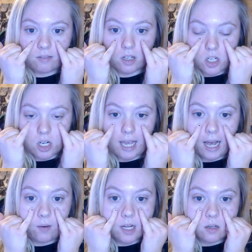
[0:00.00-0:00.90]
I'm going to show you
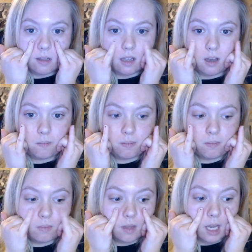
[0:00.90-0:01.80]
how I do them
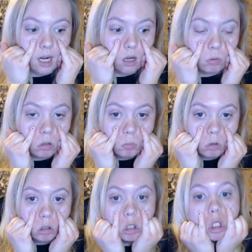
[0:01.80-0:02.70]
and how to put them
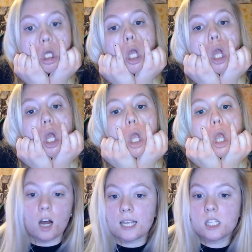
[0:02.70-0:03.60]
on, and
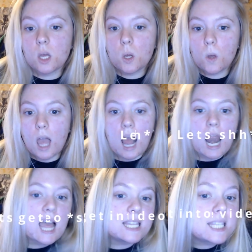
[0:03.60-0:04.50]
yeah. So
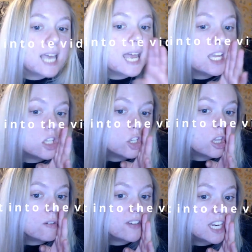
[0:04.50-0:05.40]
let's get into the video.